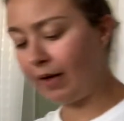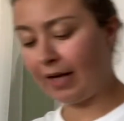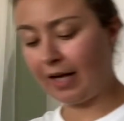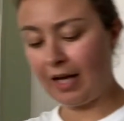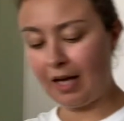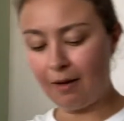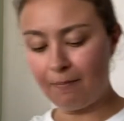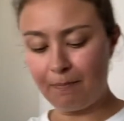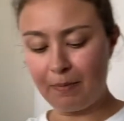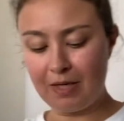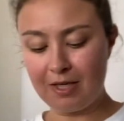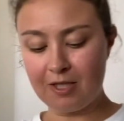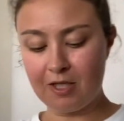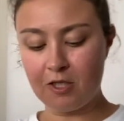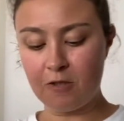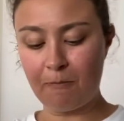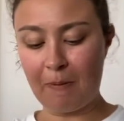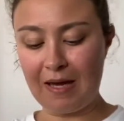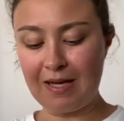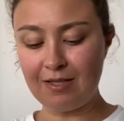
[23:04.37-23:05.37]
can't be a
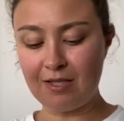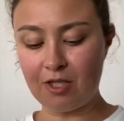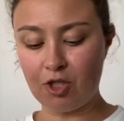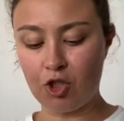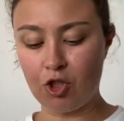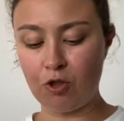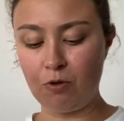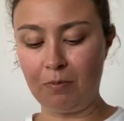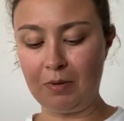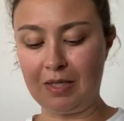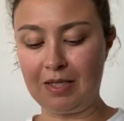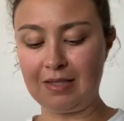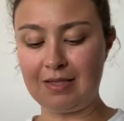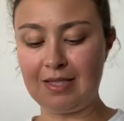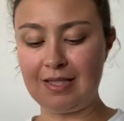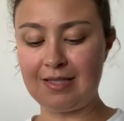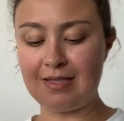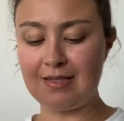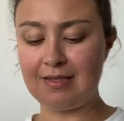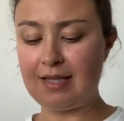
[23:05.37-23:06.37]
space issue because
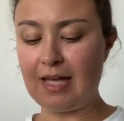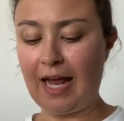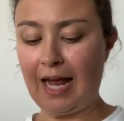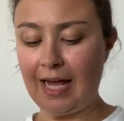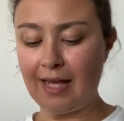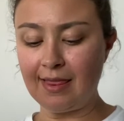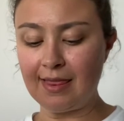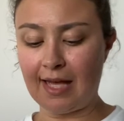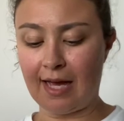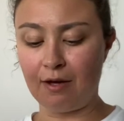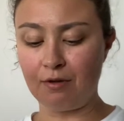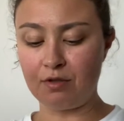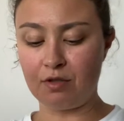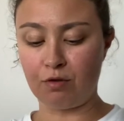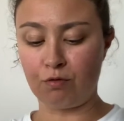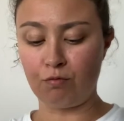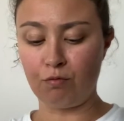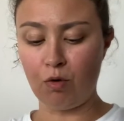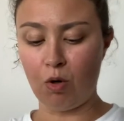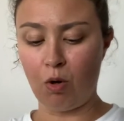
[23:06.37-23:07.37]
this is the
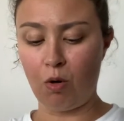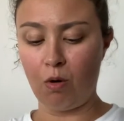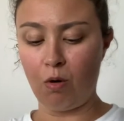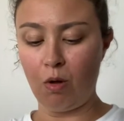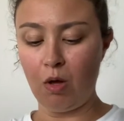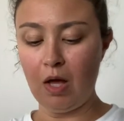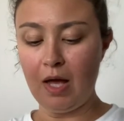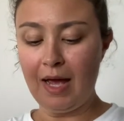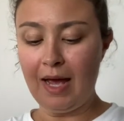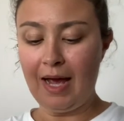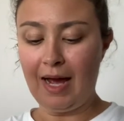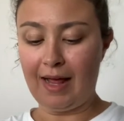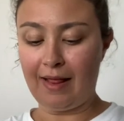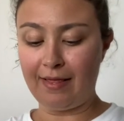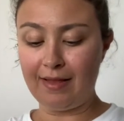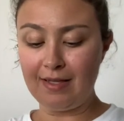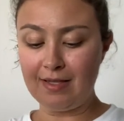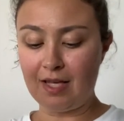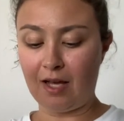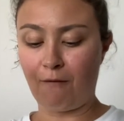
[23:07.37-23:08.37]
8,000 roll and
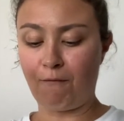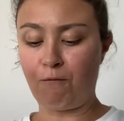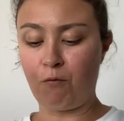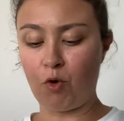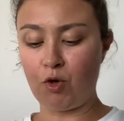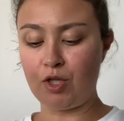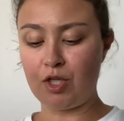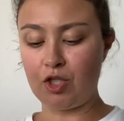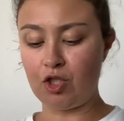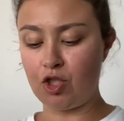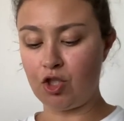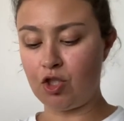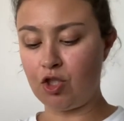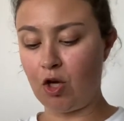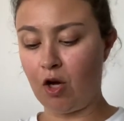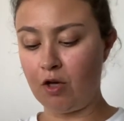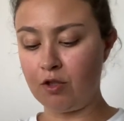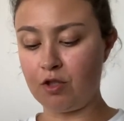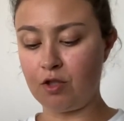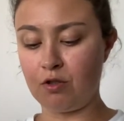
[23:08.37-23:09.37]
these have four digits
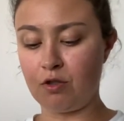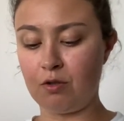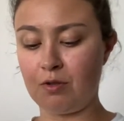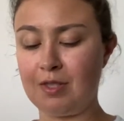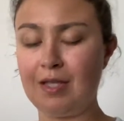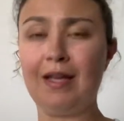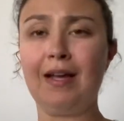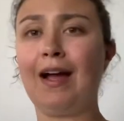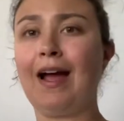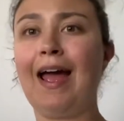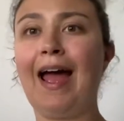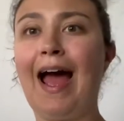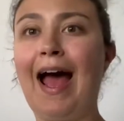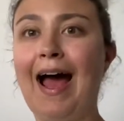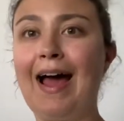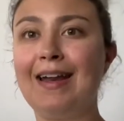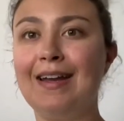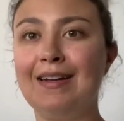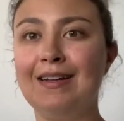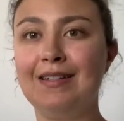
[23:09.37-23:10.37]
also. So it's not like I
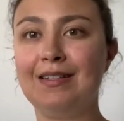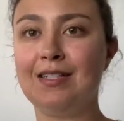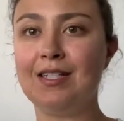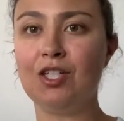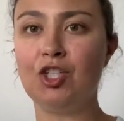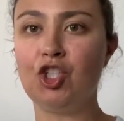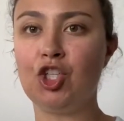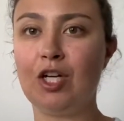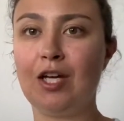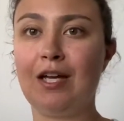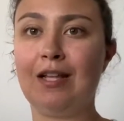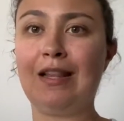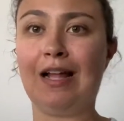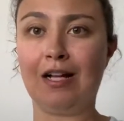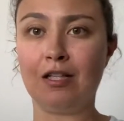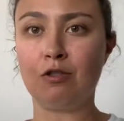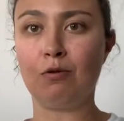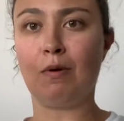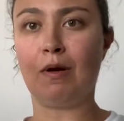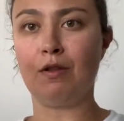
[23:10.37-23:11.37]
added a digit and
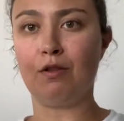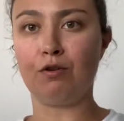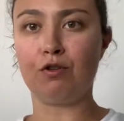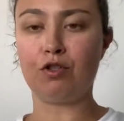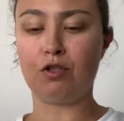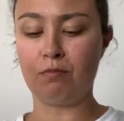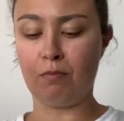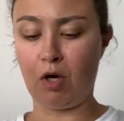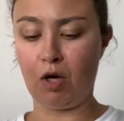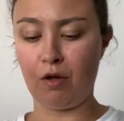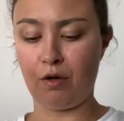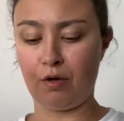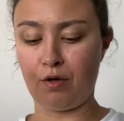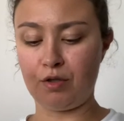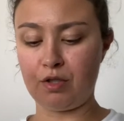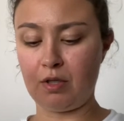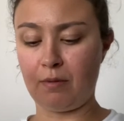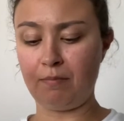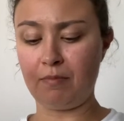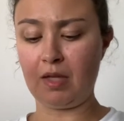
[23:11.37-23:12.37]
that's why they're smaller or
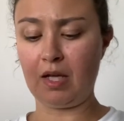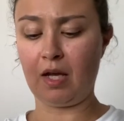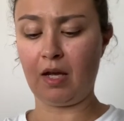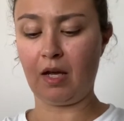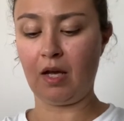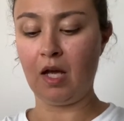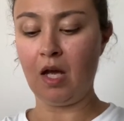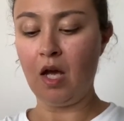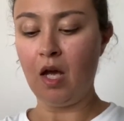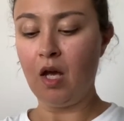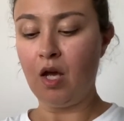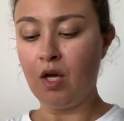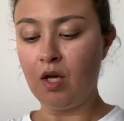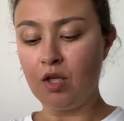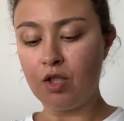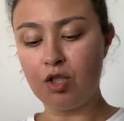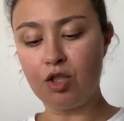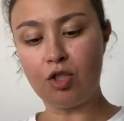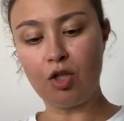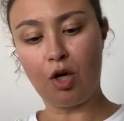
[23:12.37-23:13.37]
something.
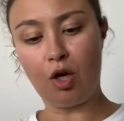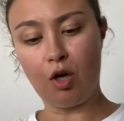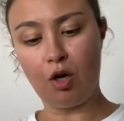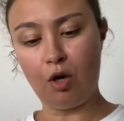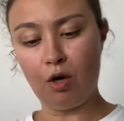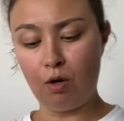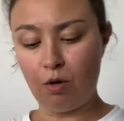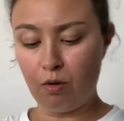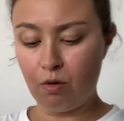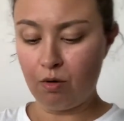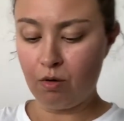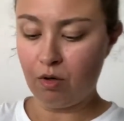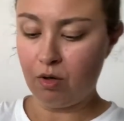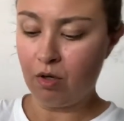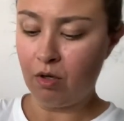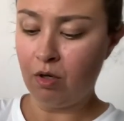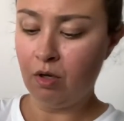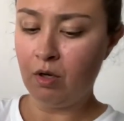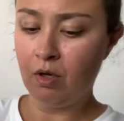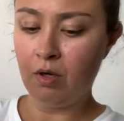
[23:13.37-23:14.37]
So
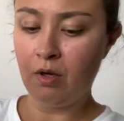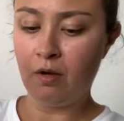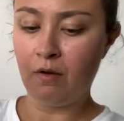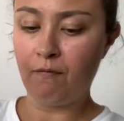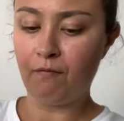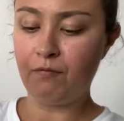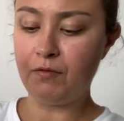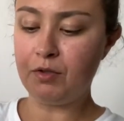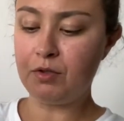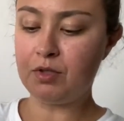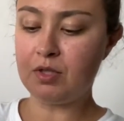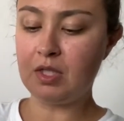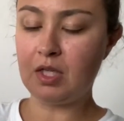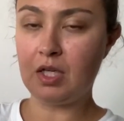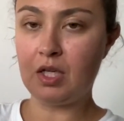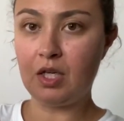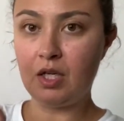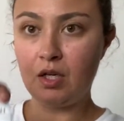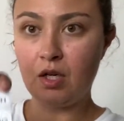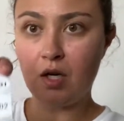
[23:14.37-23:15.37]
you see
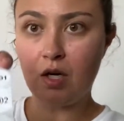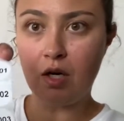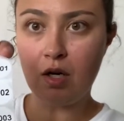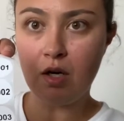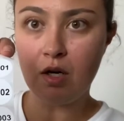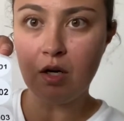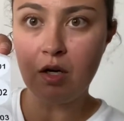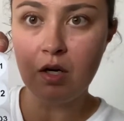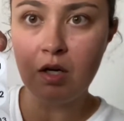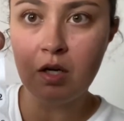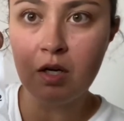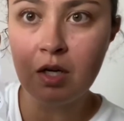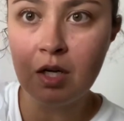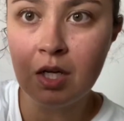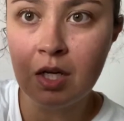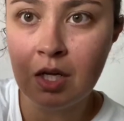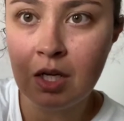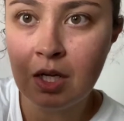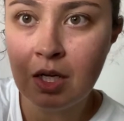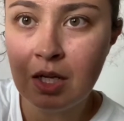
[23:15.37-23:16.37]
here,
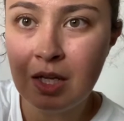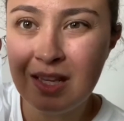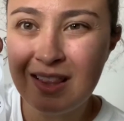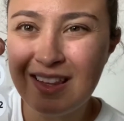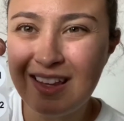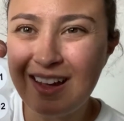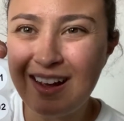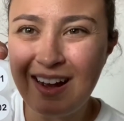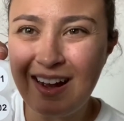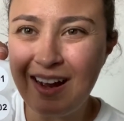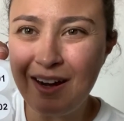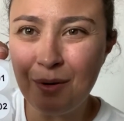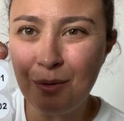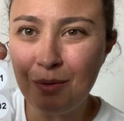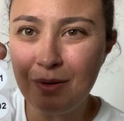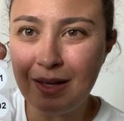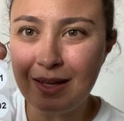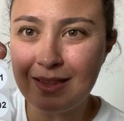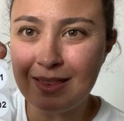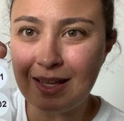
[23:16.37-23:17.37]
like, I don't
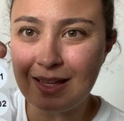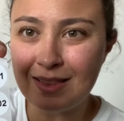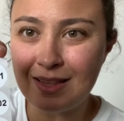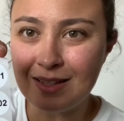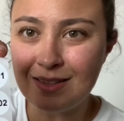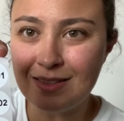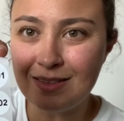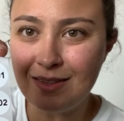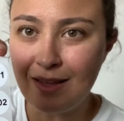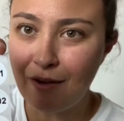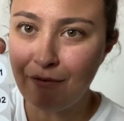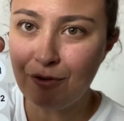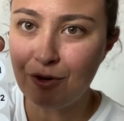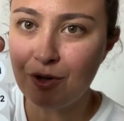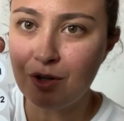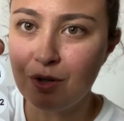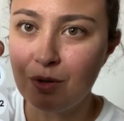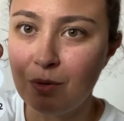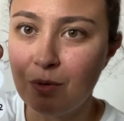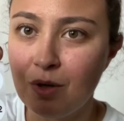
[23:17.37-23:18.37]
like that. That's never
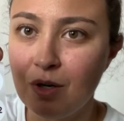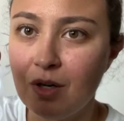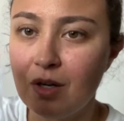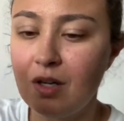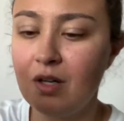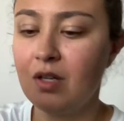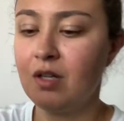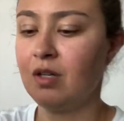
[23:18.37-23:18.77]
gonna work.